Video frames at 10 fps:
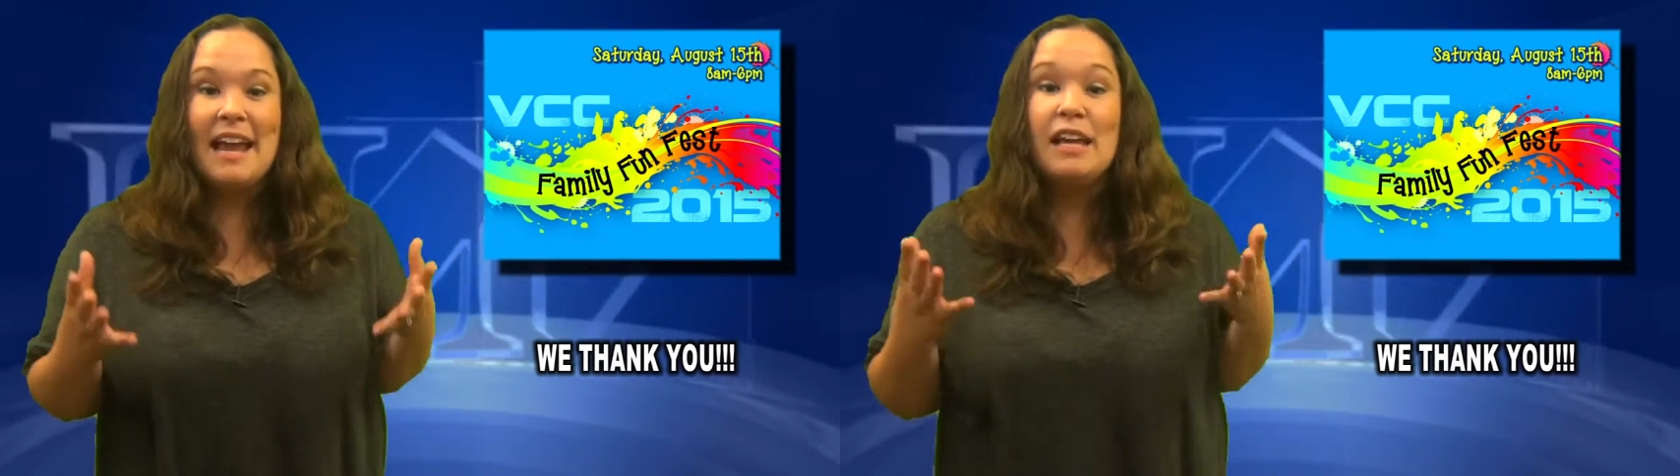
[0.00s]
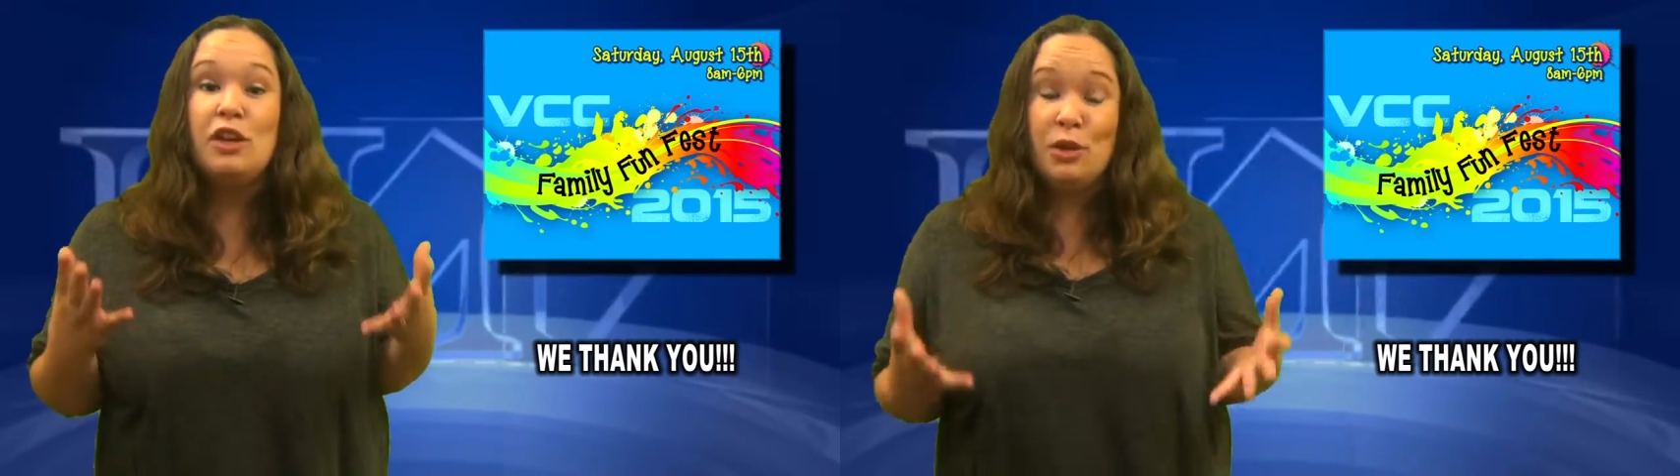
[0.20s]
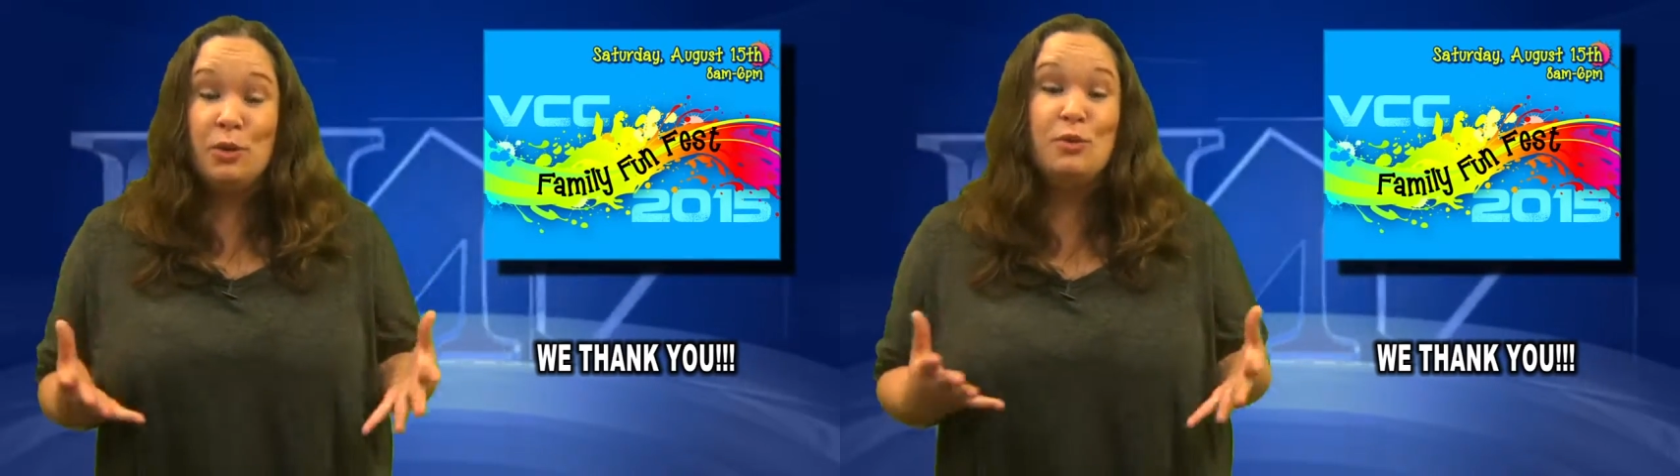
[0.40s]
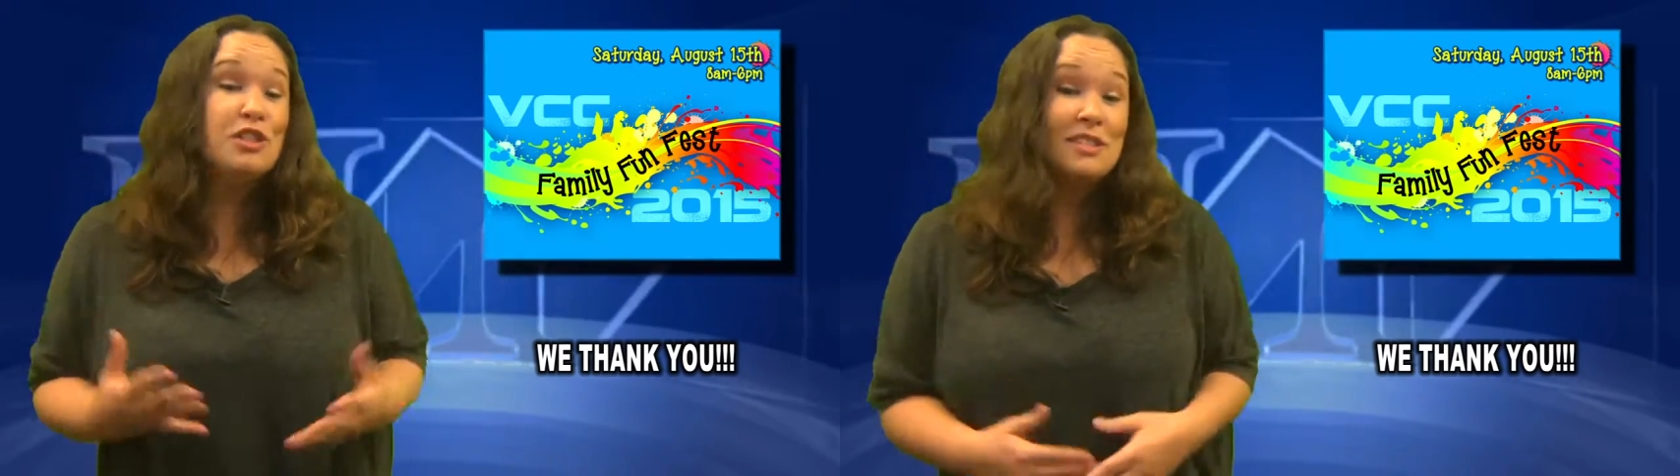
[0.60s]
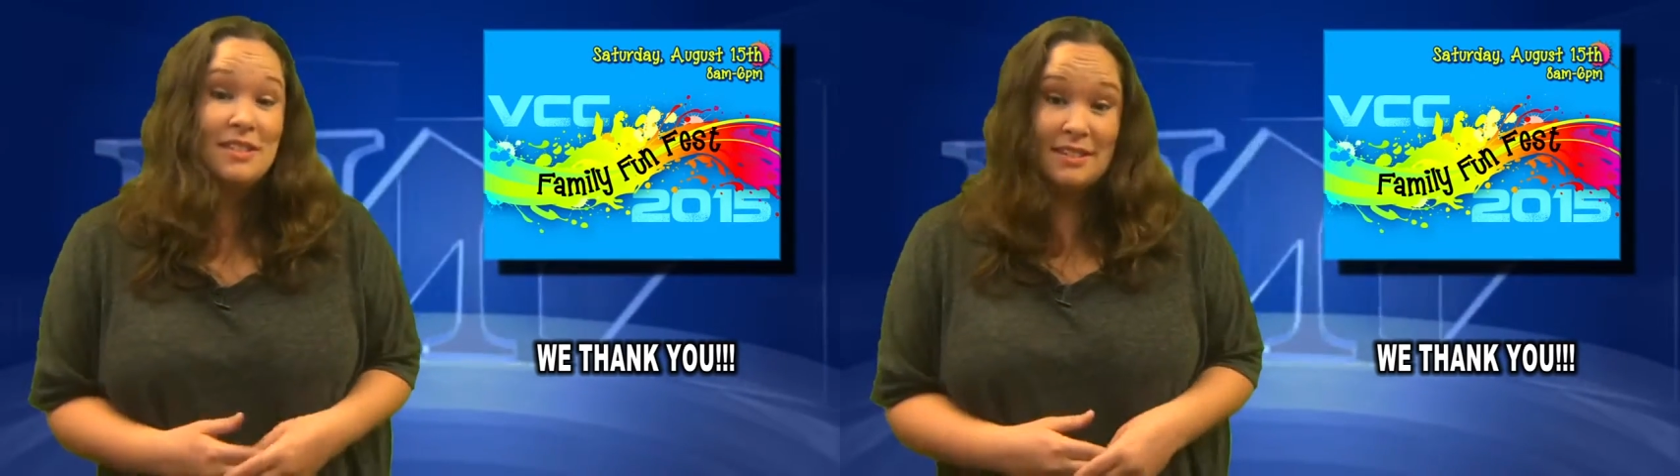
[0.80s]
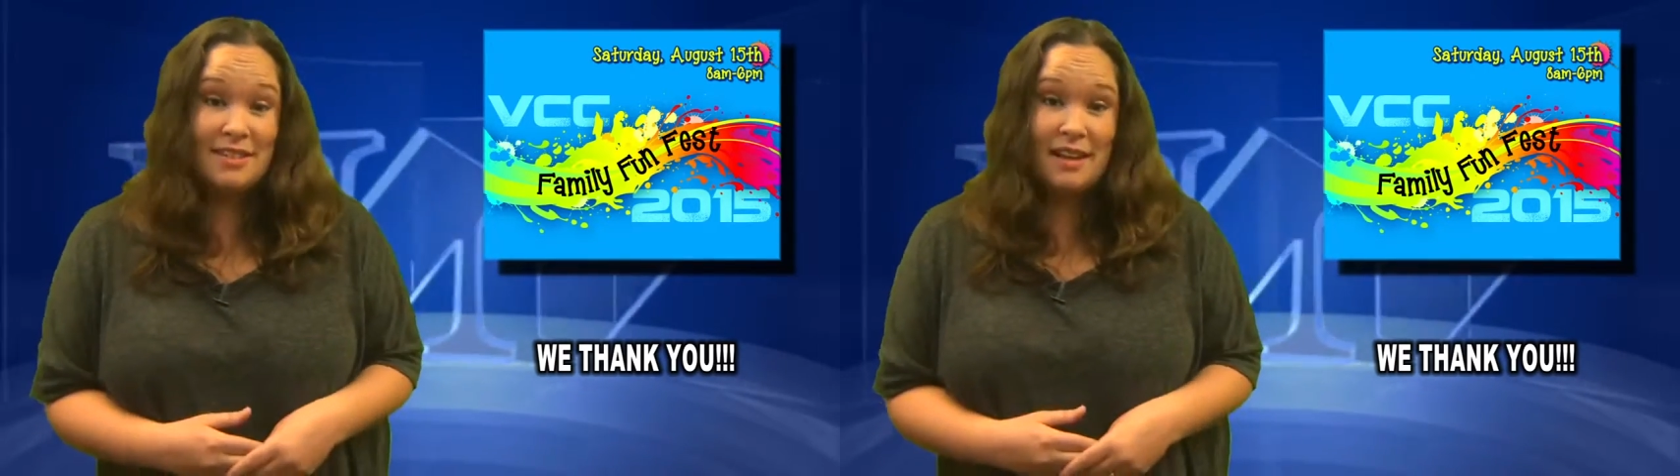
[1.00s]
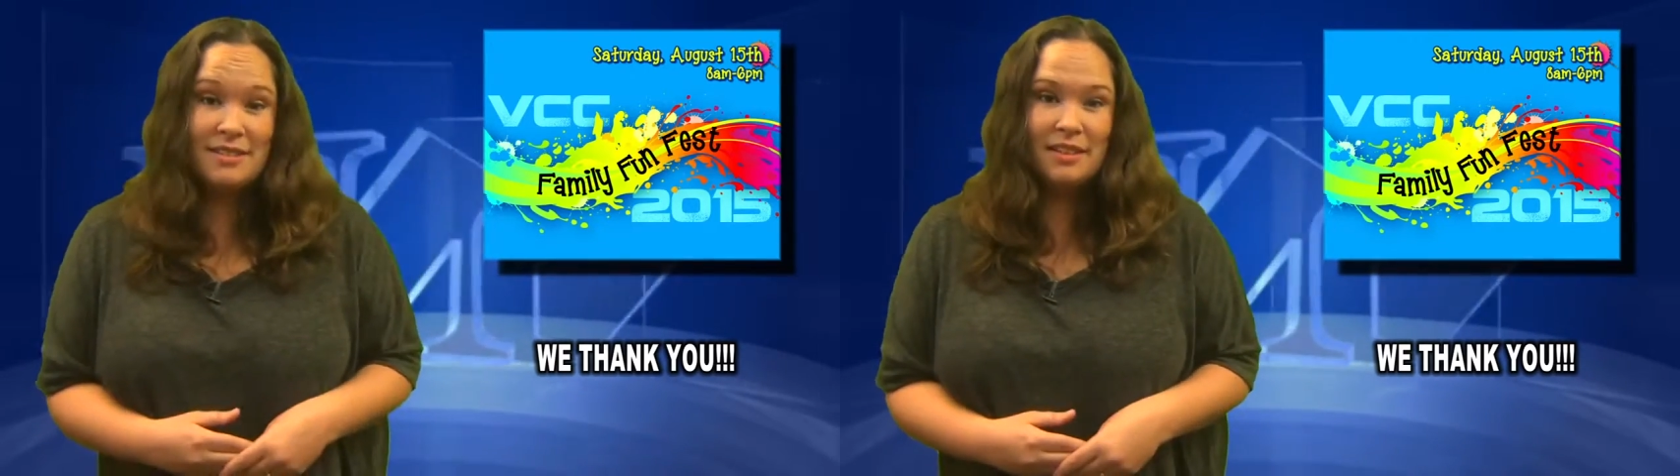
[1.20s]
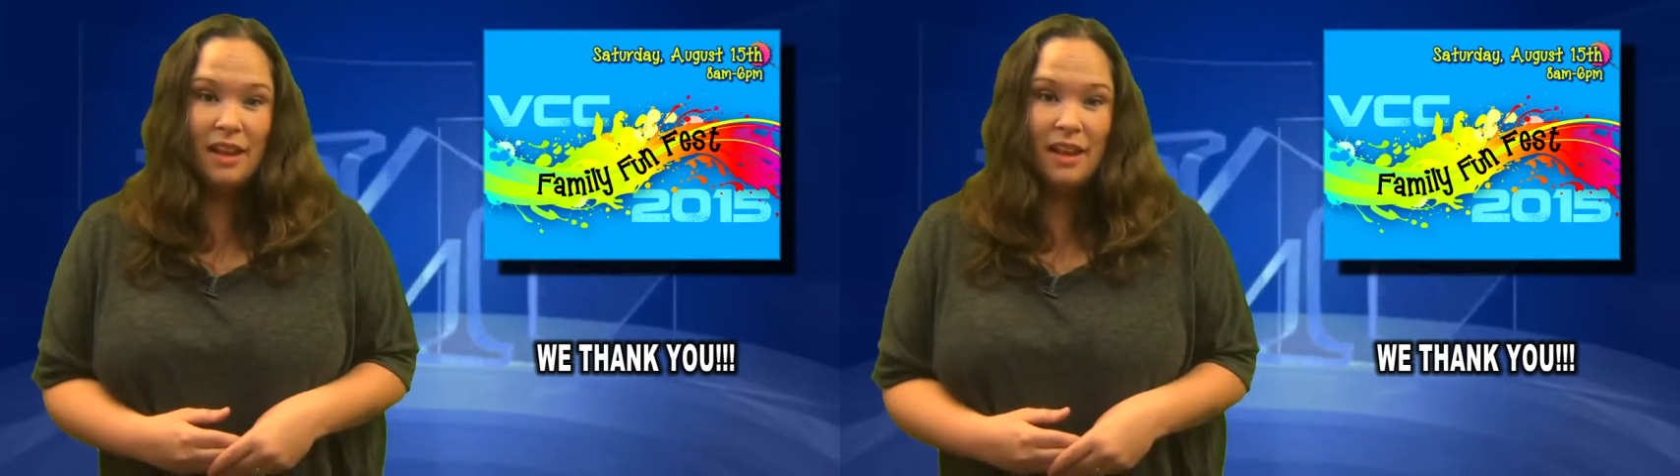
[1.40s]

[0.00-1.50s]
a huge success.